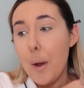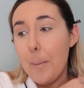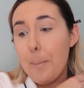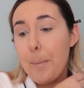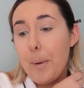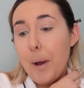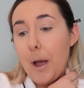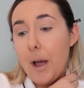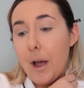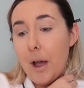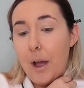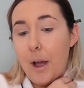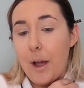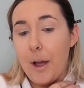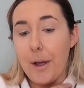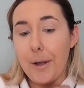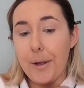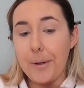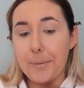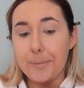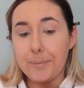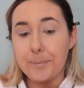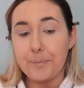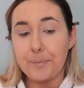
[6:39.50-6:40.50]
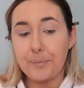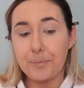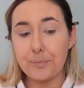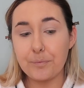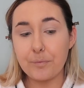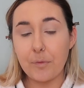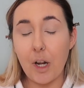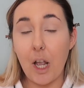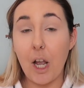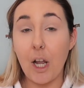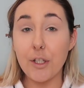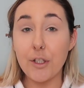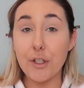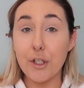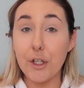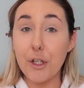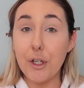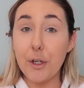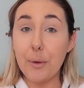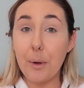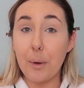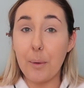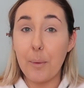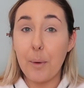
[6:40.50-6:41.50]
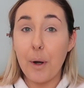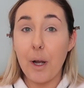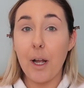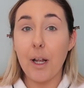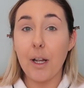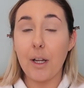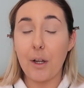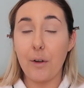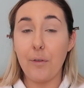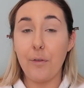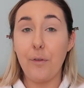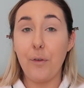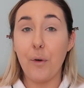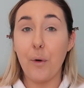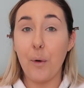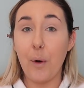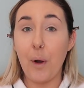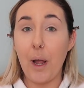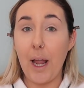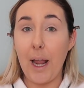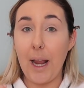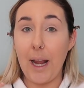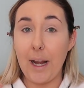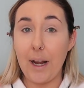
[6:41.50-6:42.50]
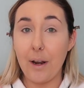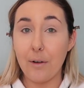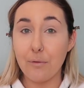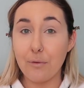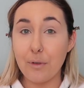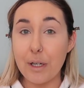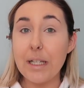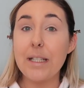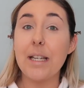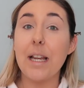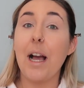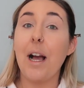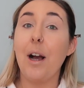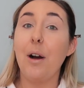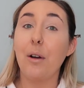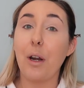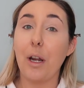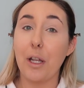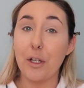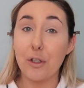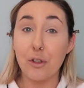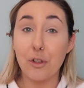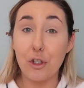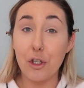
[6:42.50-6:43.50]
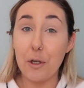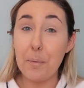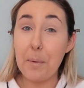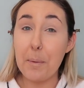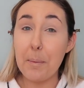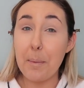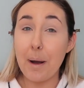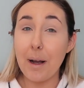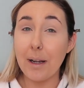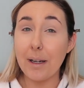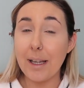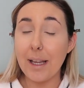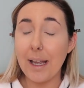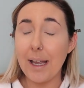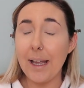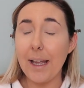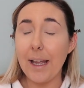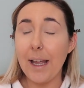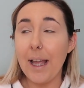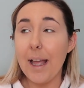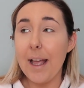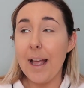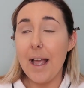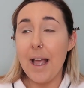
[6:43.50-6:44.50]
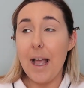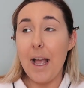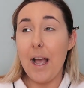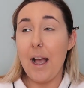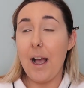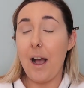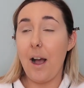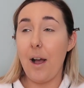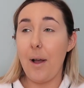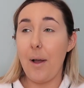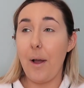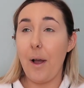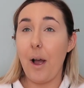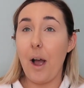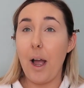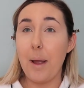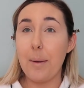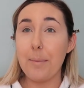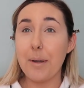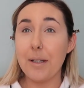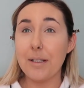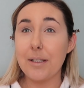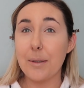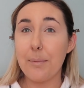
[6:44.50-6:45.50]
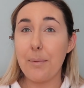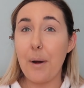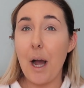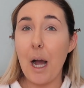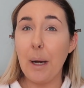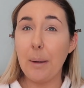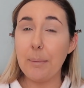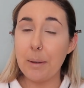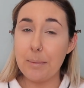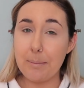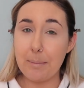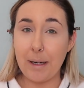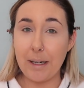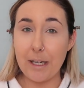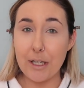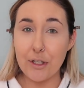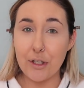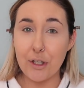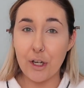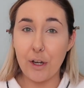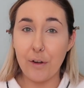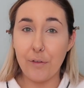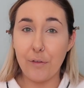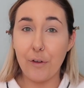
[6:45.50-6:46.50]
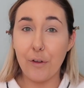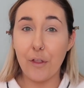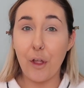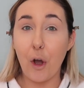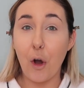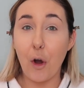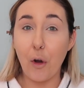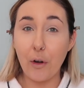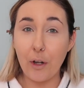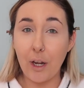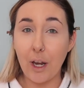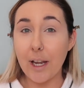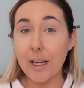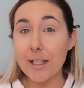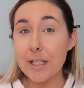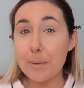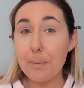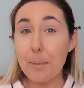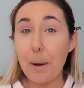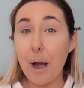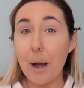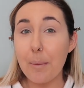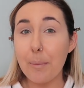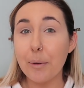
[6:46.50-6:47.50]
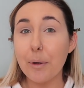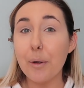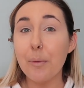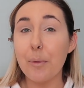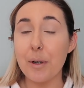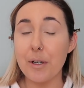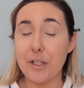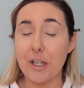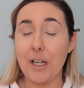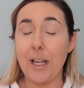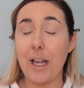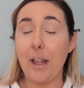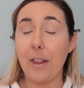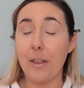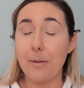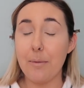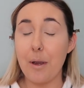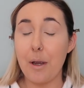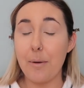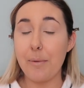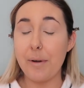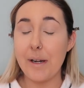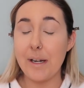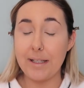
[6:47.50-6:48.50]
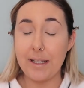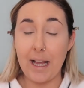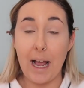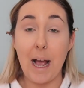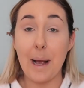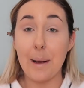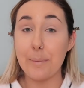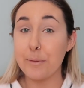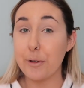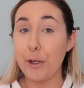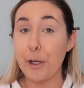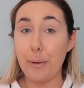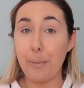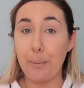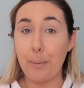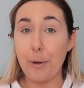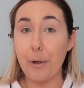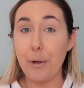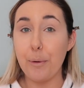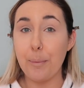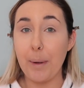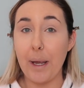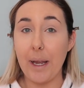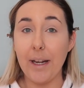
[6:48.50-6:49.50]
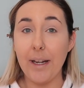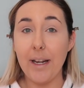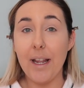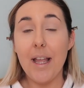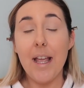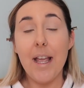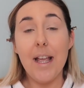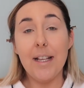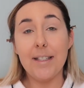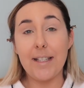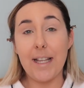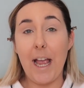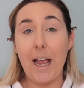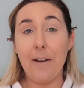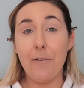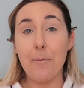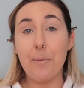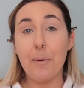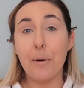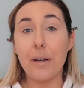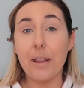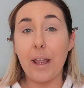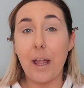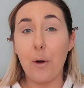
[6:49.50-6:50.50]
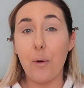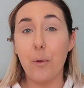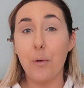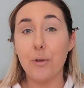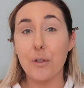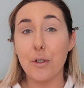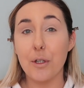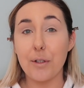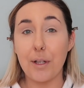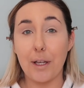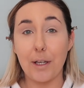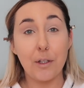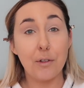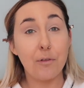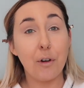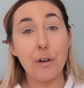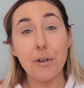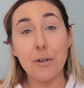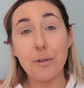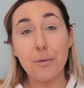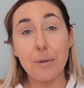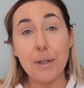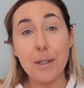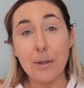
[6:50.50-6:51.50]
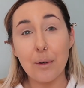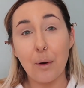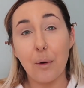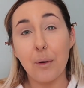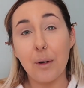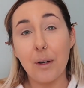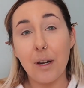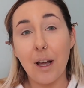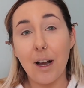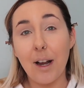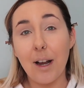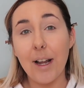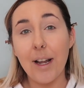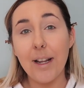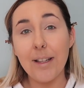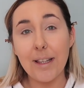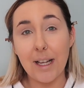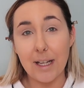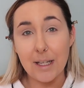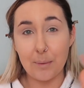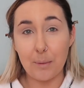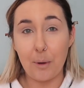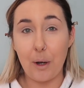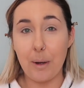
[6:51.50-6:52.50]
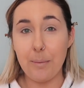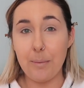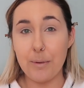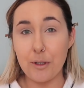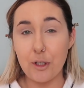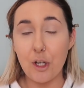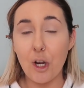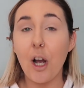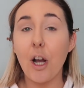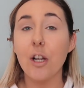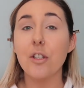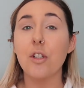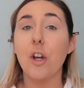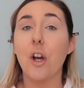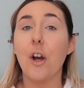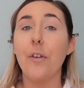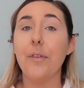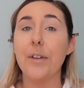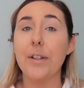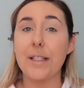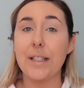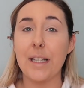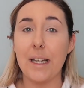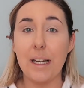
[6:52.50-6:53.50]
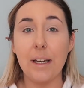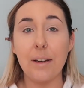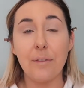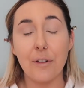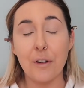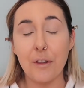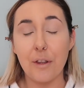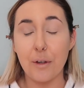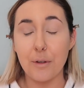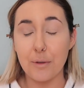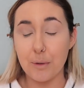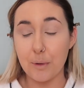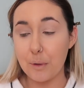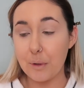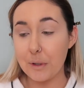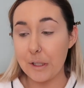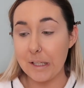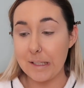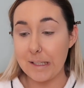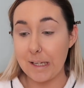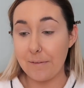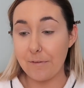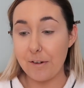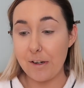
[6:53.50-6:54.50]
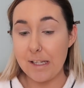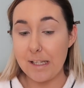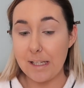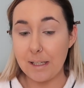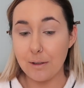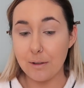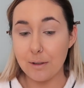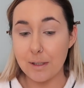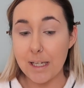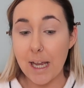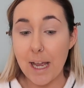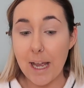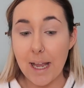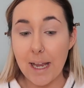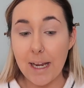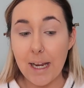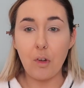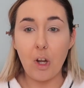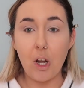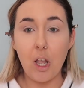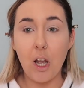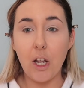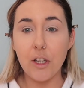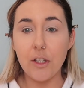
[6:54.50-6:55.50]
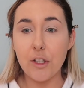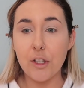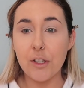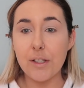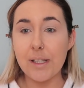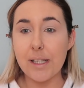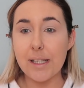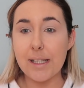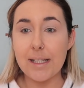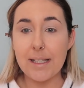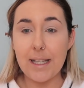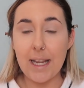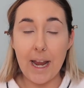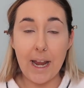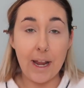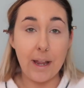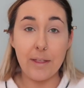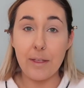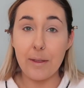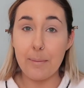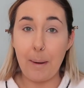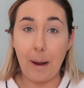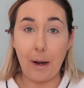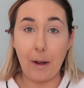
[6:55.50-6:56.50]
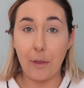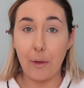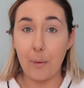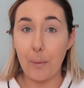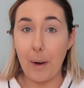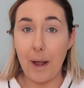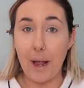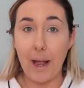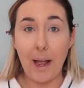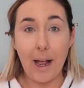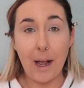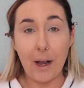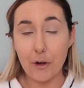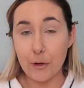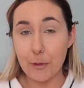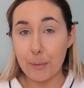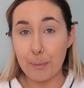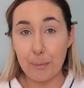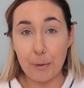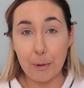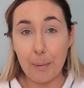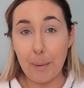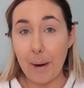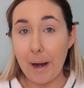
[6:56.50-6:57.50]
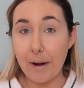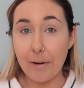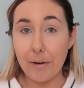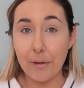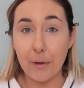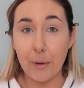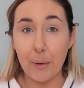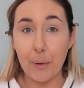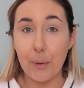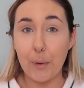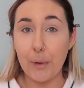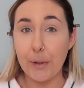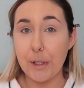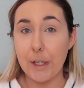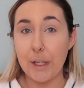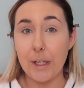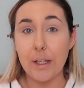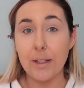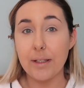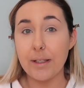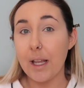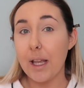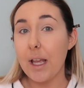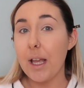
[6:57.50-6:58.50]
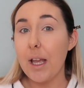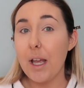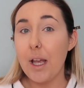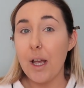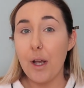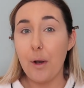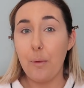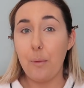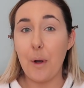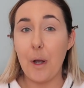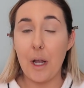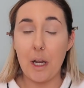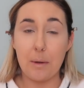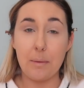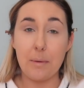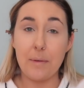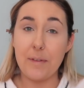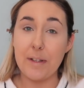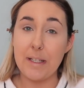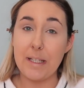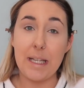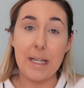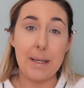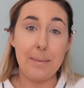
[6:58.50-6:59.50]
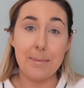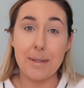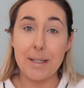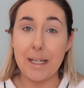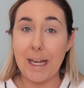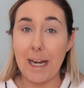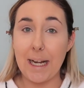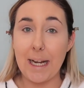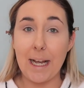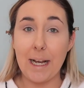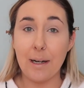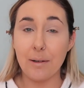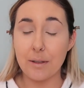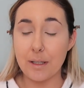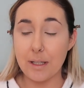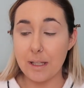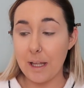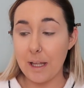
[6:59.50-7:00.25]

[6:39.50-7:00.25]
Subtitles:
But I do work for a retail like supermarket. I'm a department manager for the online department, which at the moment is absolutely booming. So everybody that orders like groceries online, that's what I'm in charge of, is delivering those orders every single day. I just stay in the back of the warehouse preparing the orders, working with a team to get it out to